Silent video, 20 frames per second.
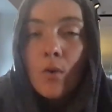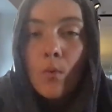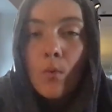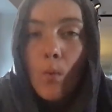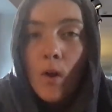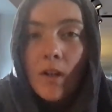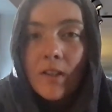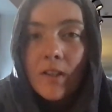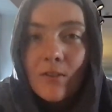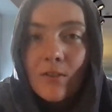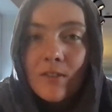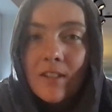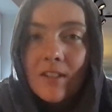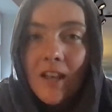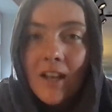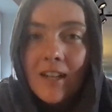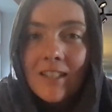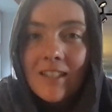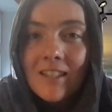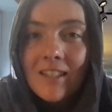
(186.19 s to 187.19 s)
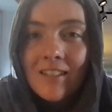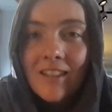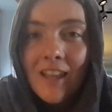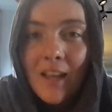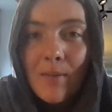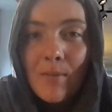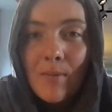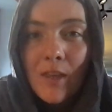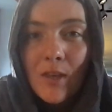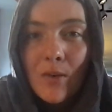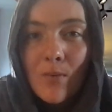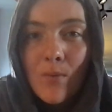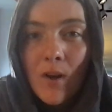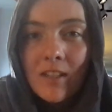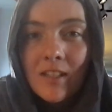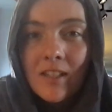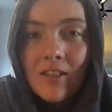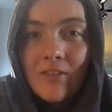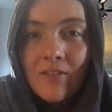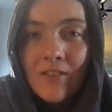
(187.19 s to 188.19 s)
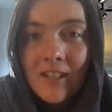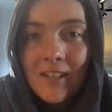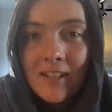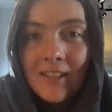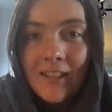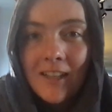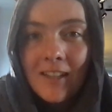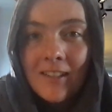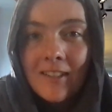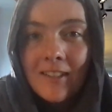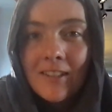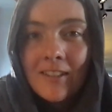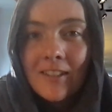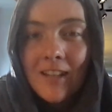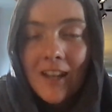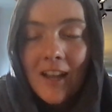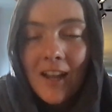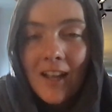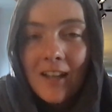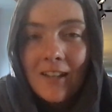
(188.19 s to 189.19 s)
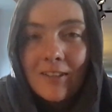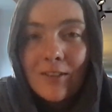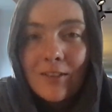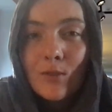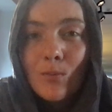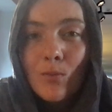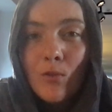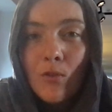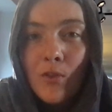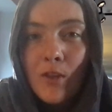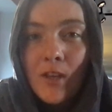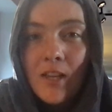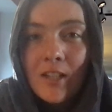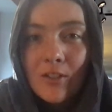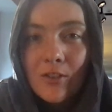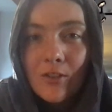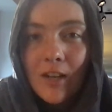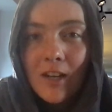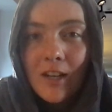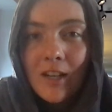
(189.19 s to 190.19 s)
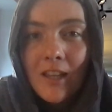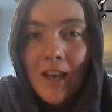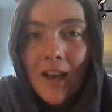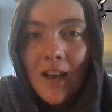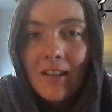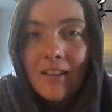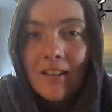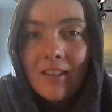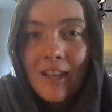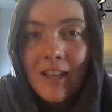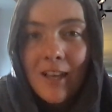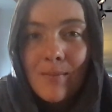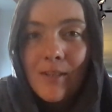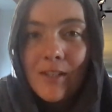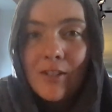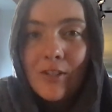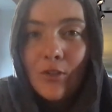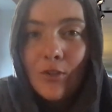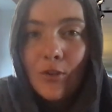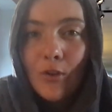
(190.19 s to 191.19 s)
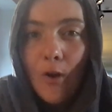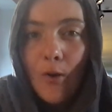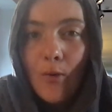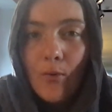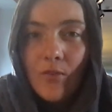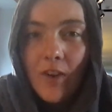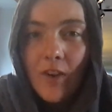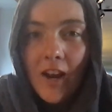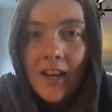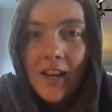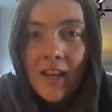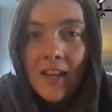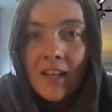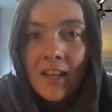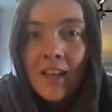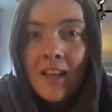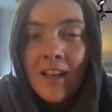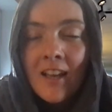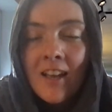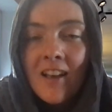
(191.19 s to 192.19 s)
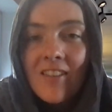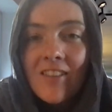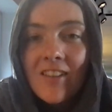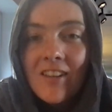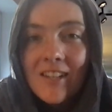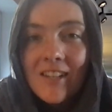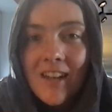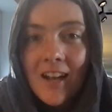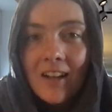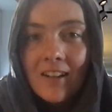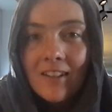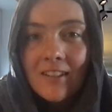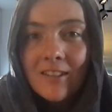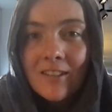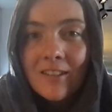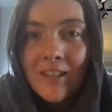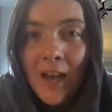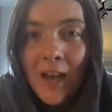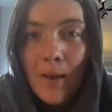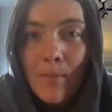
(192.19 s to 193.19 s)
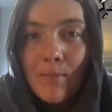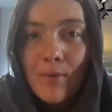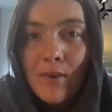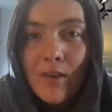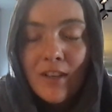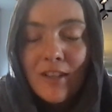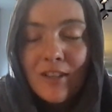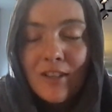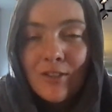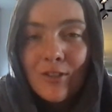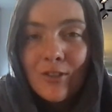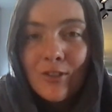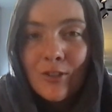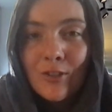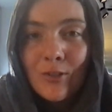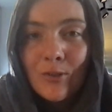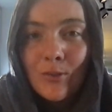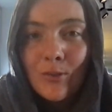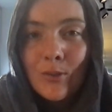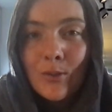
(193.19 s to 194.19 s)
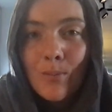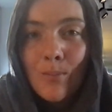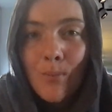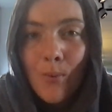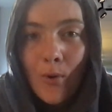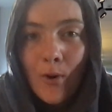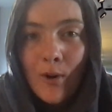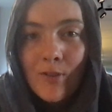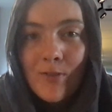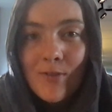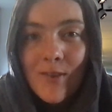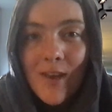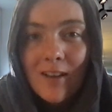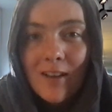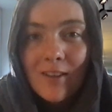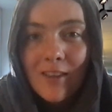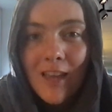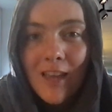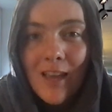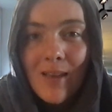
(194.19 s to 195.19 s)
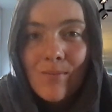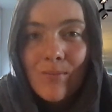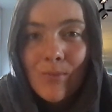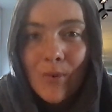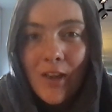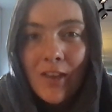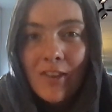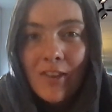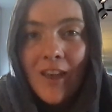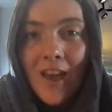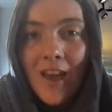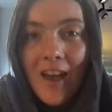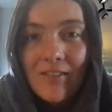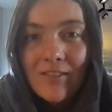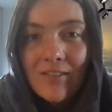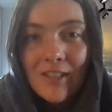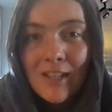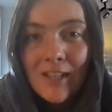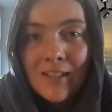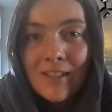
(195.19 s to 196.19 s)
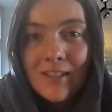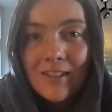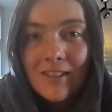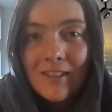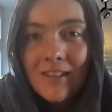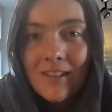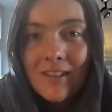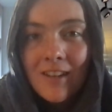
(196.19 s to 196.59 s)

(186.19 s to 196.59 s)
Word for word: Once you've selected the claim that you want to defend against and smoothly integrated that claim into your own writing, the next step is to support that claim with evidence.